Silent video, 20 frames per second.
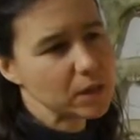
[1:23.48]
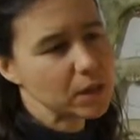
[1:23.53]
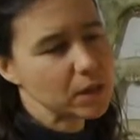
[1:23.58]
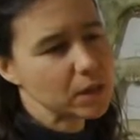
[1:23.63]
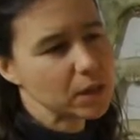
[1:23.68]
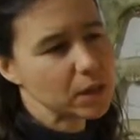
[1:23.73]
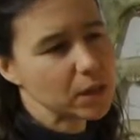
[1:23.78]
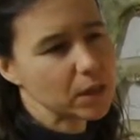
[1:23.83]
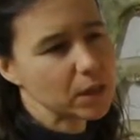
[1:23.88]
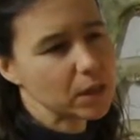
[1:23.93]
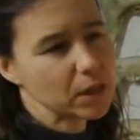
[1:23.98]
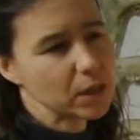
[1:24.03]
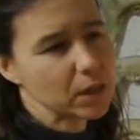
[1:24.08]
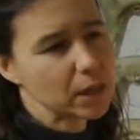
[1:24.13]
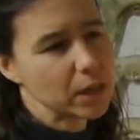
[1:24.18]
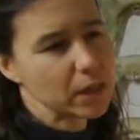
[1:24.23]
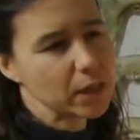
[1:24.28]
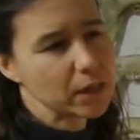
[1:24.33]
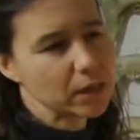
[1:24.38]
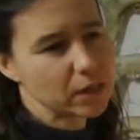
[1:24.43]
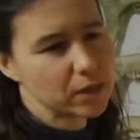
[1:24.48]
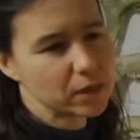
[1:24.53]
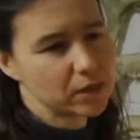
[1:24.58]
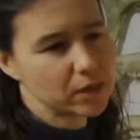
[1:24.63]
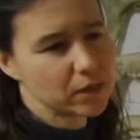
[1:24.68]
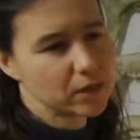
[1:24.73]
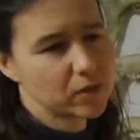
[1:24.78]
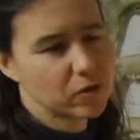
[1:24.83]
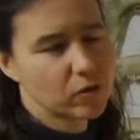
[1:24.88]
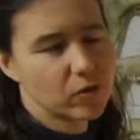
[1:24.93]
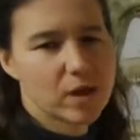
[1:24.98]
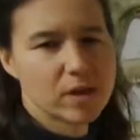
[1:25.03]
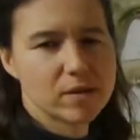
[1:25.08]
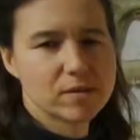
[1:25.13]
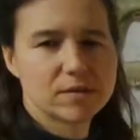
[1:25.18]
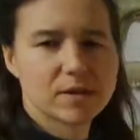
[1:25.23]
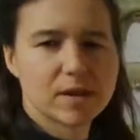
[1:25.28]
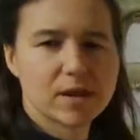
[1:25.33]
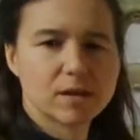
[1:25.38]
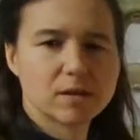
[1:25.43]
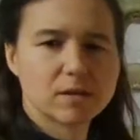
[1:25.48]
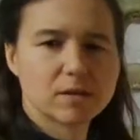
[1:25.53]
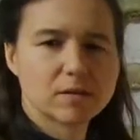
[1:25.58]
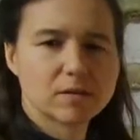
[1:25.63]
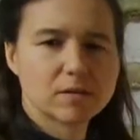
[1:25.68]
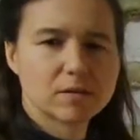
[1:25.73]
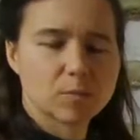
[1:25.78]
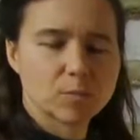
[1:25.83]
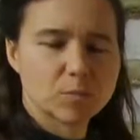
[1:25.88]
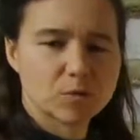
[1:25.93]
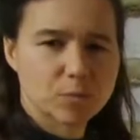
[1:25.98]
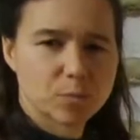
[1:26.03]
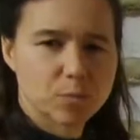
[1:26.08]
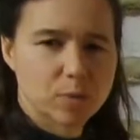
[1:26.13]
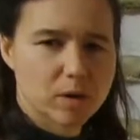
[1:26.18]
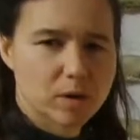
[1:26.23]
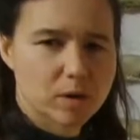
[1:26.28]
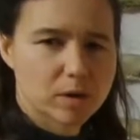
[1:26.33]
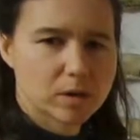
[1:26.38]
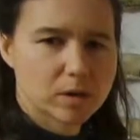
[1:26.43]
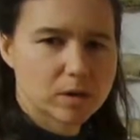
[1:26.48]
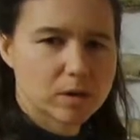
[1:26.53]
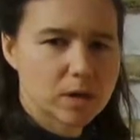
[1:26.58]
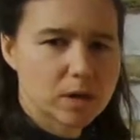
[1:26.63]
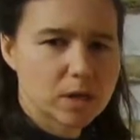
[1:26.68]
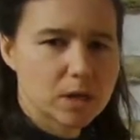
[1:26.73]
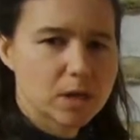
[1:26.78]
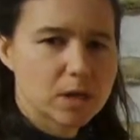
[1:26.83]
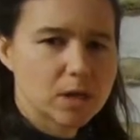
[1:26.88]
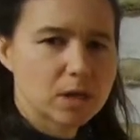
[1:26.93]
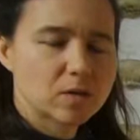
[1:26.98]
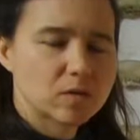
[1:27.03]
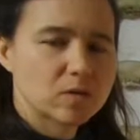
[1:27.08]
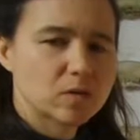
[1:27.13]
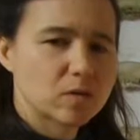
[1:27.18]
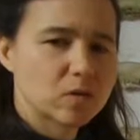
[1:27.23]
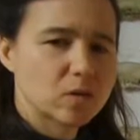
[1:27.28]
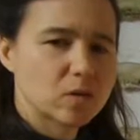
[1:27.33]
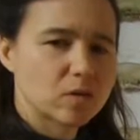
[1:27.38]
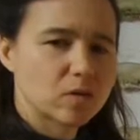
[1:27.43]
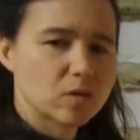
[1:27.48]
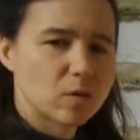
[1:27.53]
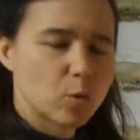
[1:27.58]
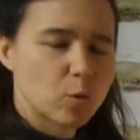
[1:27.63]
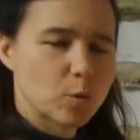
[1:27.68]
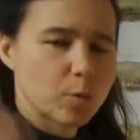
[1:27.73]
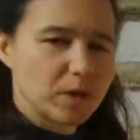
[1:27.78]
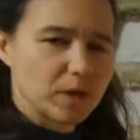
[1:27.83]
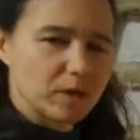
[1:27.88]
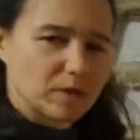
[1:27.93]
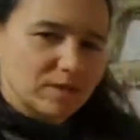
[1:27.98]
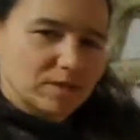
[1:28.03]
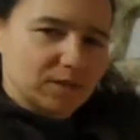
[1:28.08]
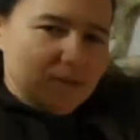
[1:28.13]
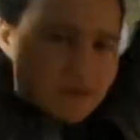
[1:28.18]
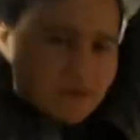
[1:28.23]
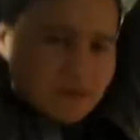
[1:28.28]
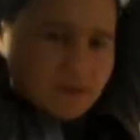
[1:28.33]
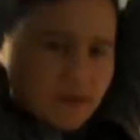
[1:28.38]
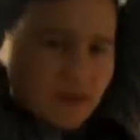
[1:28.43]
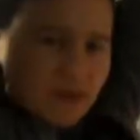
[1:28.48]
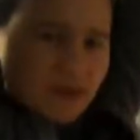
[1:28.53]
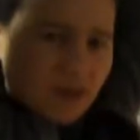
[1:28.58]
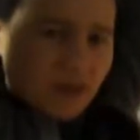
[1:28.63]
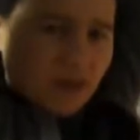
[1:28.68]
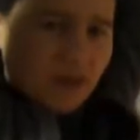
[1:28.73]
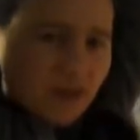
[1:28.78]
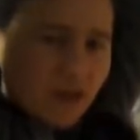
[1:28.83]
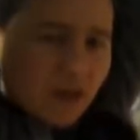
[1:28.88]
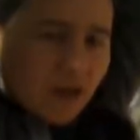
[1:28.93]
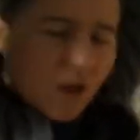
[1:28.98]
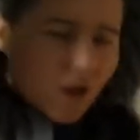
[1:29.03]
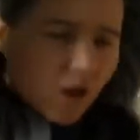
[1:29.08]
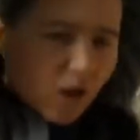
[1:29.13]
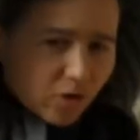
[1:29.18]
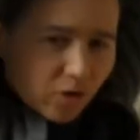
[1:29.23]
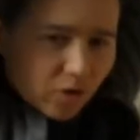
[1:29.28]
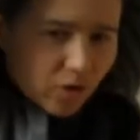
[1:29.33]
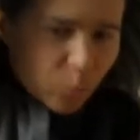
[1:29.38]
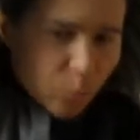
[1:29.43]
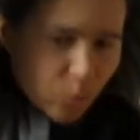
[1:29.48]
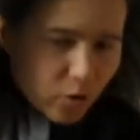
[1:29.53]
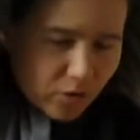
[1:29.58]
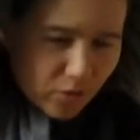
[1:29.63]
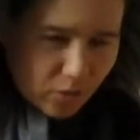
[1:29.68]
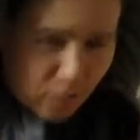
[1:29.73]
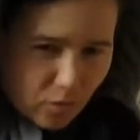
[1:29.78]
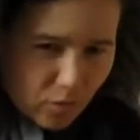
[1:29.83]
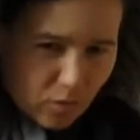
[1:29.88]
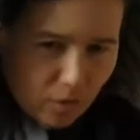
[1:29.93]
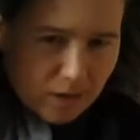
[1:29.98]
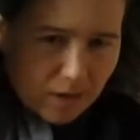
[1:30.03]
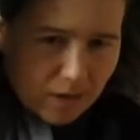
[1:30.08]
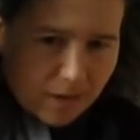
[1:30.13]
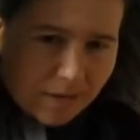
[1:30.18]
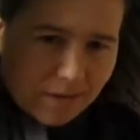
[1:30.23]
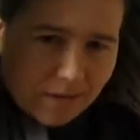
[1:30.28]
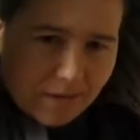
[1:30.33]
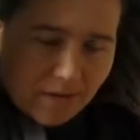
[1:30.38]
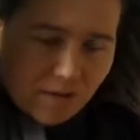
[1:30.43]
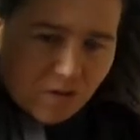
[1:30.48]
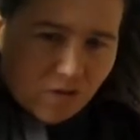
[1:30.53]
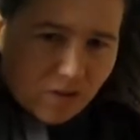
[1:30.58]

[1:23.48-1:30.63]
England, in the Grizedale Sculpture Park. So there's a woman standing under a waterfall like this.